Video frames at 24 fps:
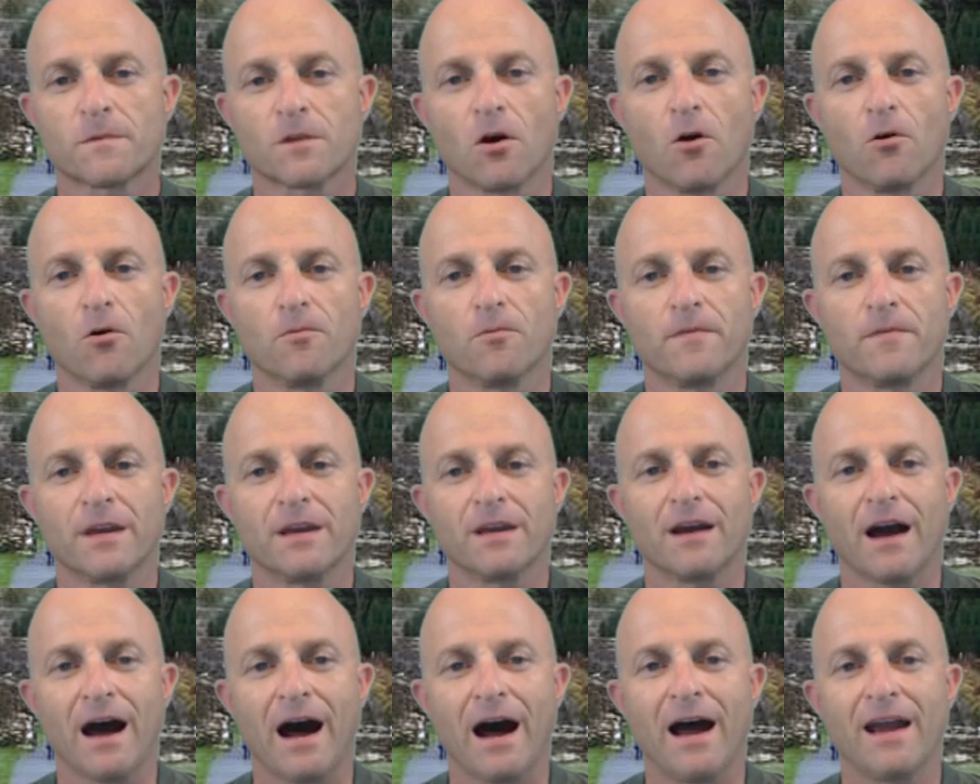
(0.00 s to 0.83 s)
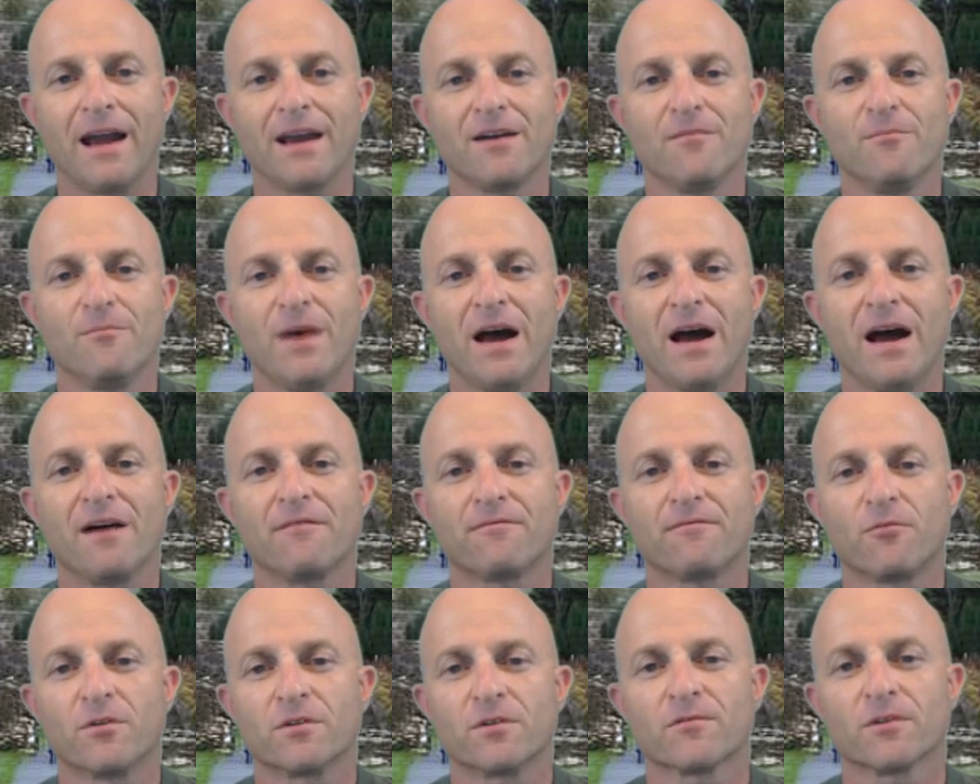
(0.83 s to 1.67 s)
So the
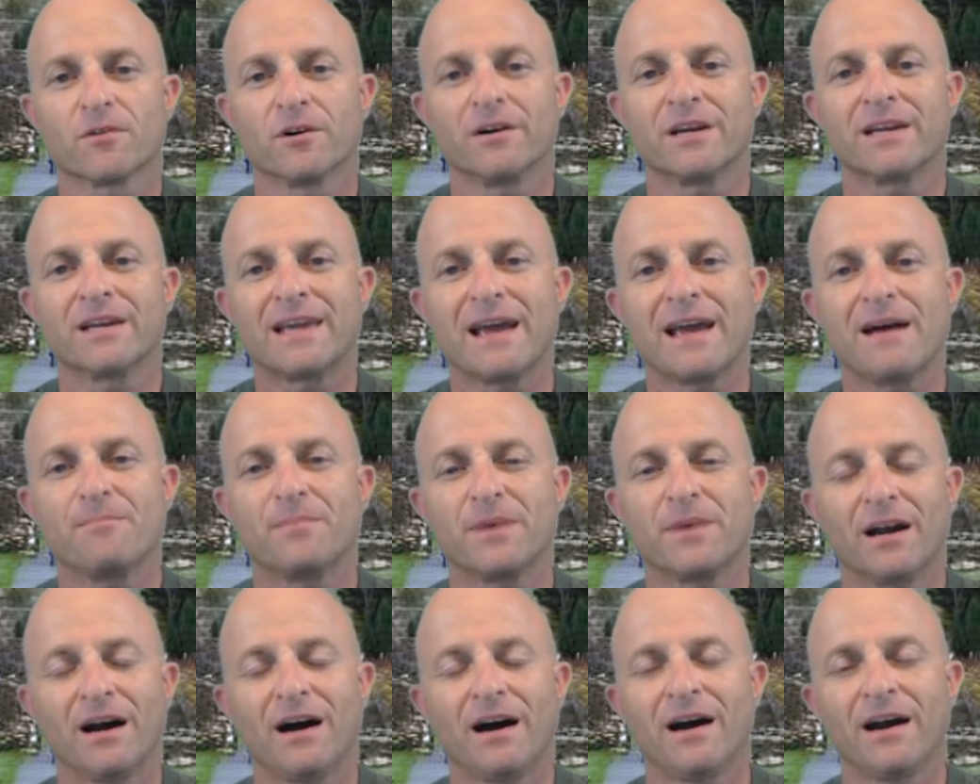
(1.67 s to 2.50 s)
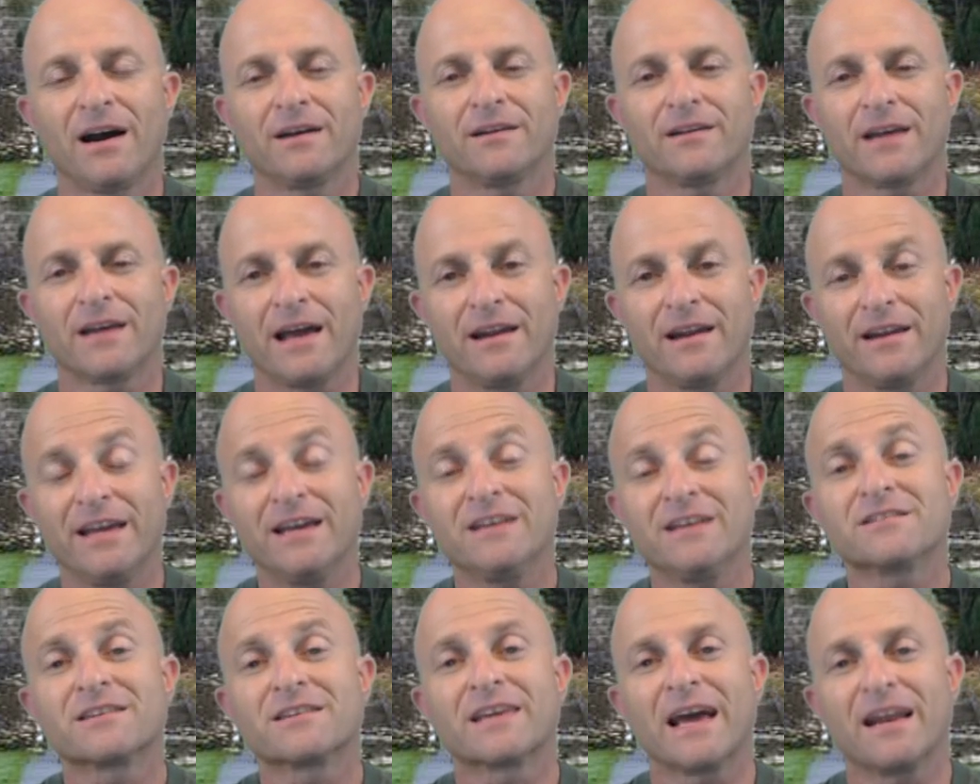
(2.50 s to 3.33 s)
IMF would really get behind and
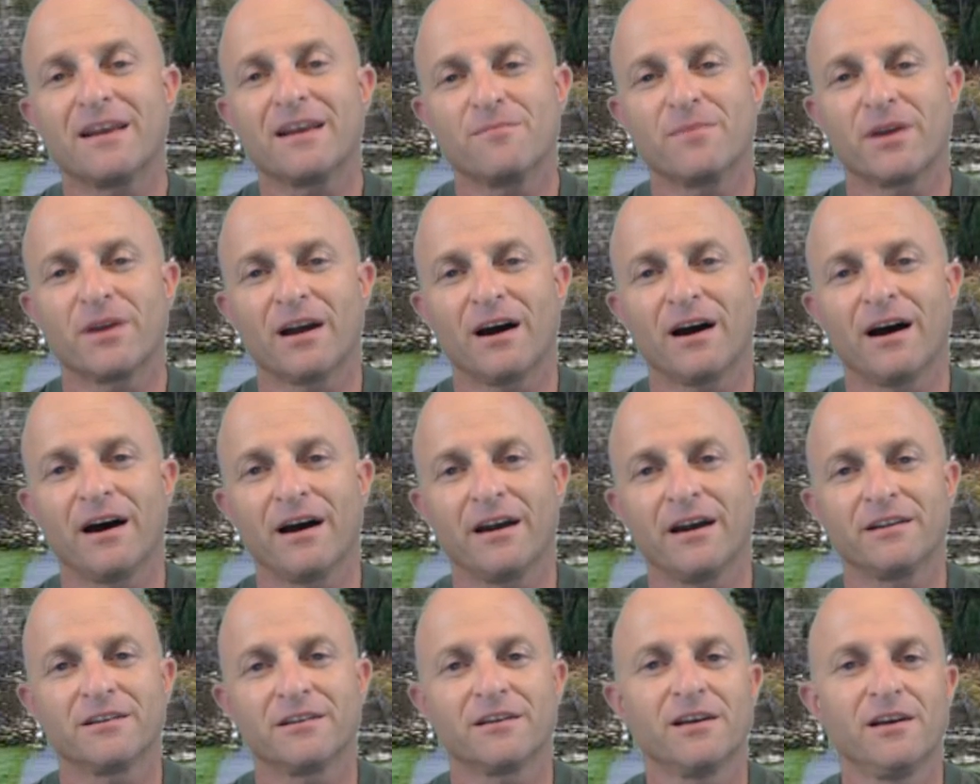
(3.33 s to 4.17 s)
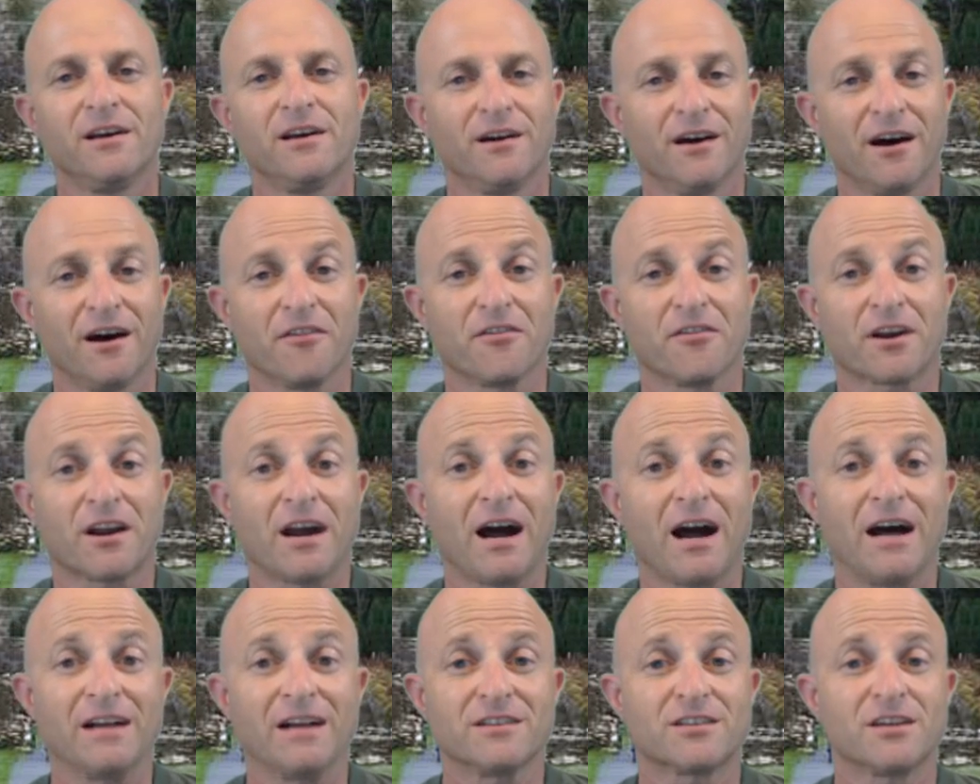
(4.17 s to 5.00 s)
is getting behind the
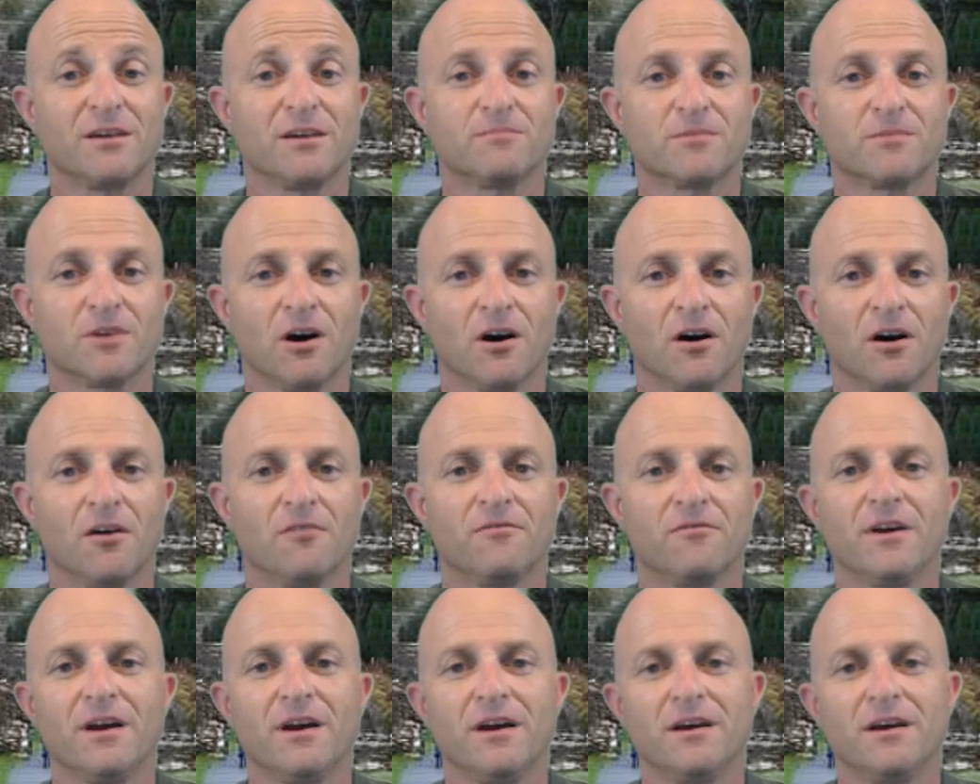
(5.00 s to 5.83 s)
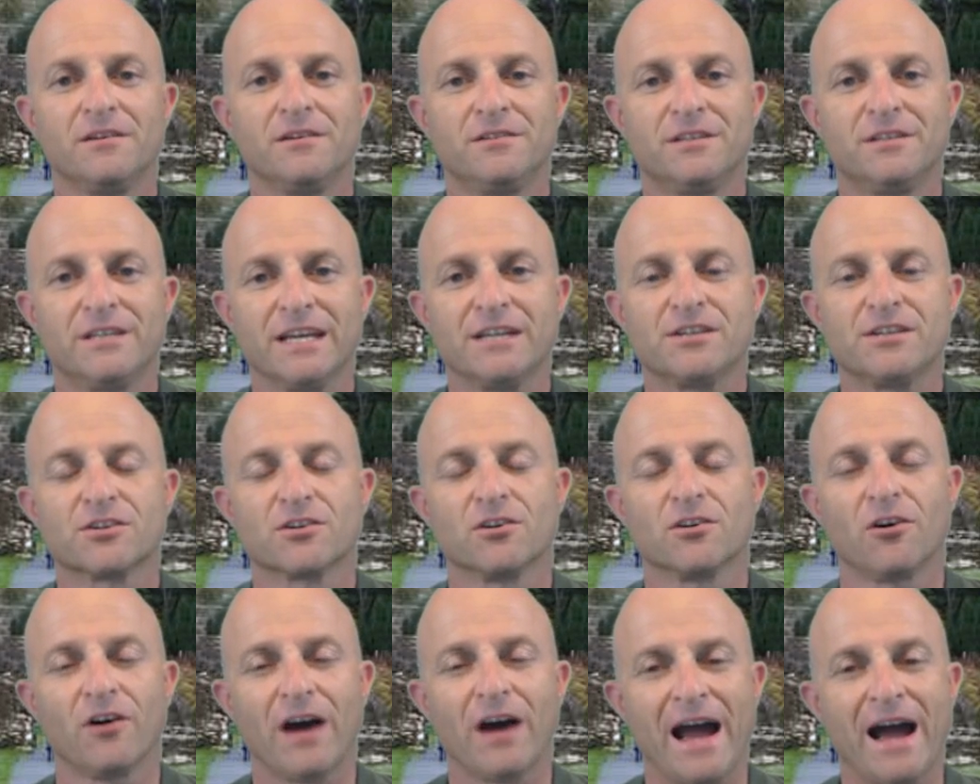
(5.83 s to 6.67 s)
concept of
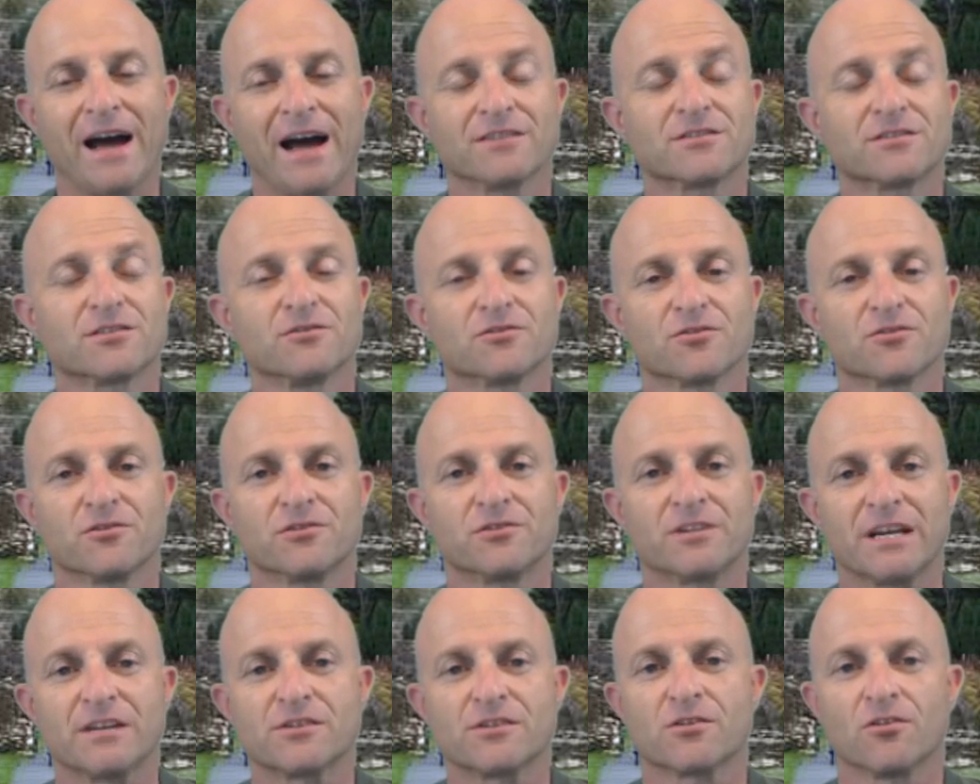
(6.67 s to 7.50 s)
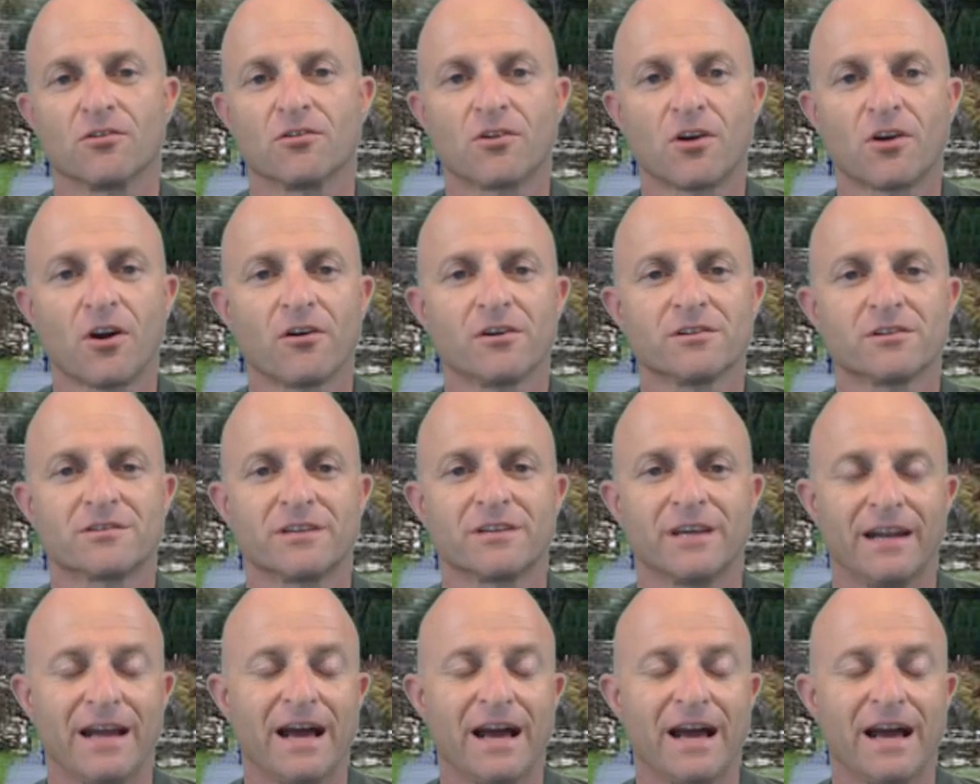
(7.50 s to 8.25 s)
digital assets or digital currency.